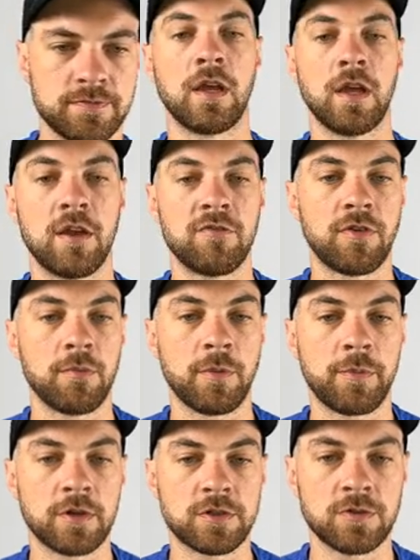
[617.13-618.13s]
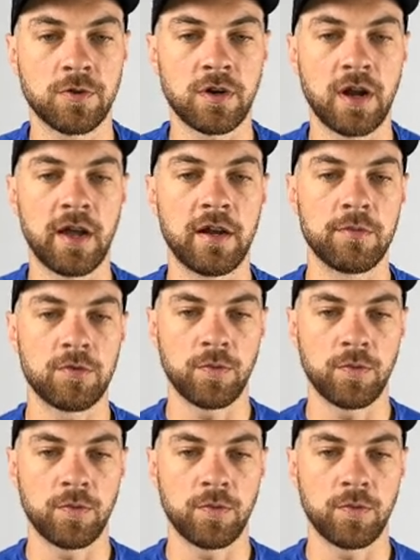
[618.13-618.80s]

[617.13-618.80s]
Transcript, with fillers: And from the purchase order items,